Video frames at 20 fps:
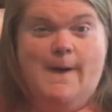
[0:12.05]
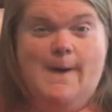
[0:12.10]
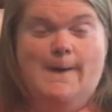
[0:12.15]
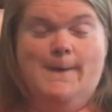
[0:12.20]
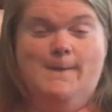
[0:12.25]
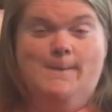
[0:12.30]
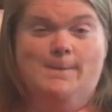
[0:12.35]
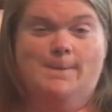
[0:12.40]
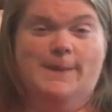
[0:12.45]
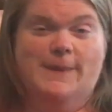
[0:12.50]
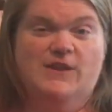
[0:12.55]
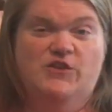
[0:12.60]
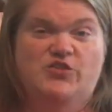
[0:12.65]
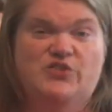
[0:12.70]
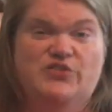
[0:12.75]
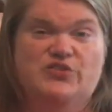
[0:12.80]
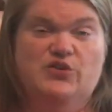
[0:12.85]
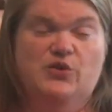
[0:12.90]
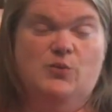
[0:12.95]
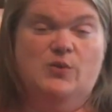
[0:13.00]
Um,
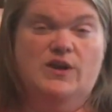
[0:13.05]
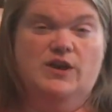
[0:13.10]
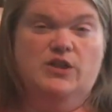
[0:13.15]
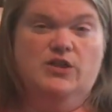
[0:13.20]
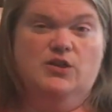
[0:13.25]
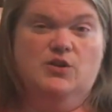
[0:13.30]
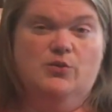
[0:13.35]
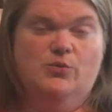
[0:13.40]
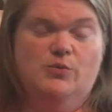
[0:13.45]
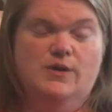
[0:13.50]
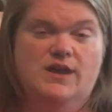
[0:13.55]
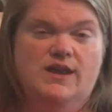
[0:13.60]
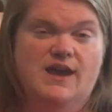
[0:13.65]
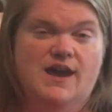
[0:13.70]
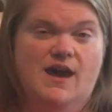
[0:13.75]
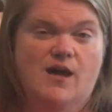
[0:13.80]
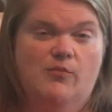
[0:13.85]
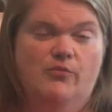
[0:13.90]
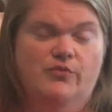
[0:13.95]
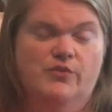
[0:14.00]
just a quick little
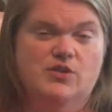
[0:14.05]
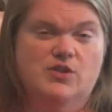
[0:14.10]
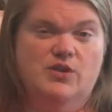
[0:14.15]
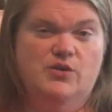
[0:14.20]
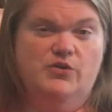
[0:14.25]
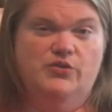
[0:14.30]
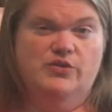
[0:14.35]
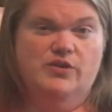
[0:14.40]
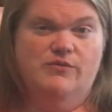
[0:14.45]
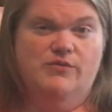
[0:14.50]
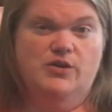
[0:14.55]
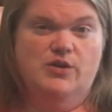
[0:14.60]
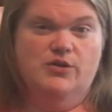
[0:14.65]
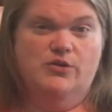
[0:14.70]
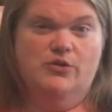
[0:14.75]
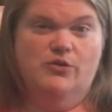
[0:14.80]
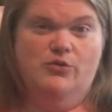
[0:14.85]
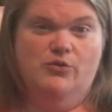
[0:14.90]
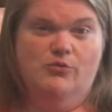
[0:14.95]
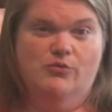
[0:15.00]
recap for those of you
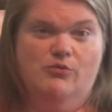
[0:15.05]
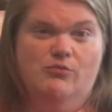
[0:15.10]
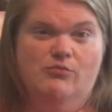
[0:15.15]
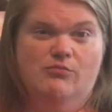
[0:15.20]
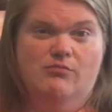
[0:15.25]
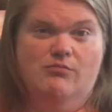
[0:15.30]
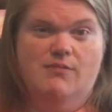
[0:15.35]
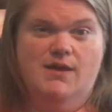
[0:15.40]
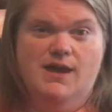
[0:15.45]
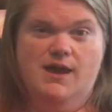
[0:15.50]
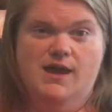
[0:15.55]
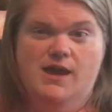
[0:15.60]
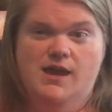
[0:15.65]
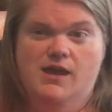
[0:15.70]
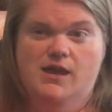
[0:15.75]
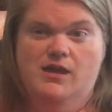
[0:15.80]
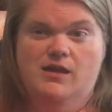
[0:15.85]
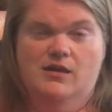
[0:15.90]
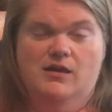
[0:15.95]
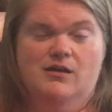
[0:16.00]
who
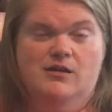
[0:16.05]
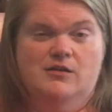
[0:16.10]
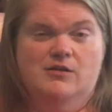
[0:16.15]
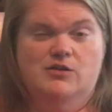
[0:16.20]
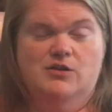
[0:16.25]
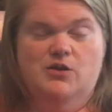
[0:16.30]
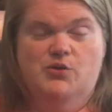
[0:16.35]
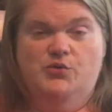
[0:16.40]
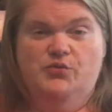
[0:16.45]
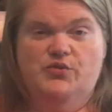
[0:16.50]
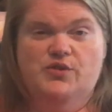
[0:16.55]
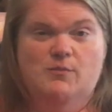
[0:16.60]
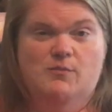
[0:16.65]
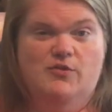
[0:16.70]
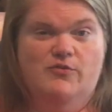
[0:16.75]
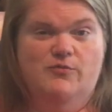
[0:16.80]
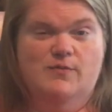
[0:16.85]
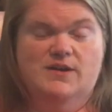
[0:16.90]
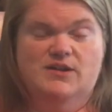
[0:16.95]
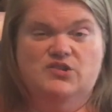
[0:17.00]
may know some
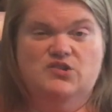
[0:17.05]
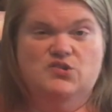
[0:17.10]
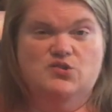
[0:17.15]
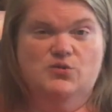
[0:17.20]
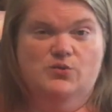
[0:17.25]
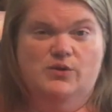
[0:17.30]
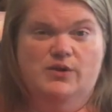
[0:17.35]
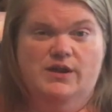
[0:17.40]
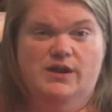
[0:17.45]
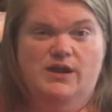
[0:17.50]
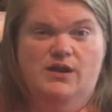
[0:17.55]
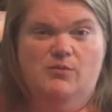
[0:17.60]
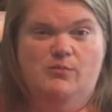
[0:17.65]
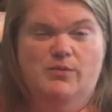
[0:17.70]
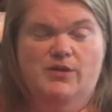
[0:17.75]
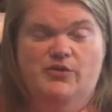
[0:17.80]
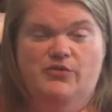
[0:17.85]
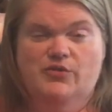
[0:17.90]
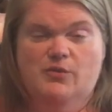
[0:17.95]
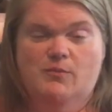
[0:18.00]
of my story,
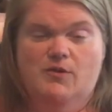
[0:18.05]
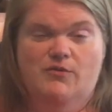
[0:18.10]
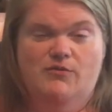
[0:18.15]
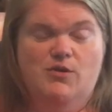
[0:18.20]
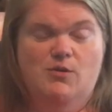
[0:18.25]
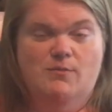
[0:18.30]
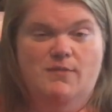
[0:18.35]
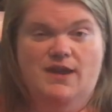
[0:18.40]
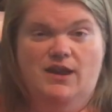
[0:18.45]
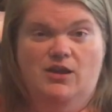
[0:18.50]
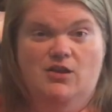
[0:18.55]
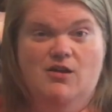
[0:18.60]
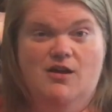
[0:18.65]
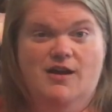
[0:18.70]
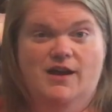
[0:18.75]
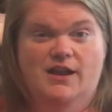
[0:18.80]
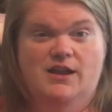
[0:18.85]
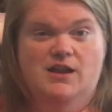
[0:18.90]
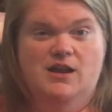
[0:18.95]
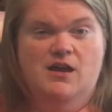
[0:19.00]
but some of you may
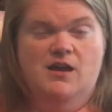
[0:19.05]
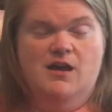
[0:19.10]
not.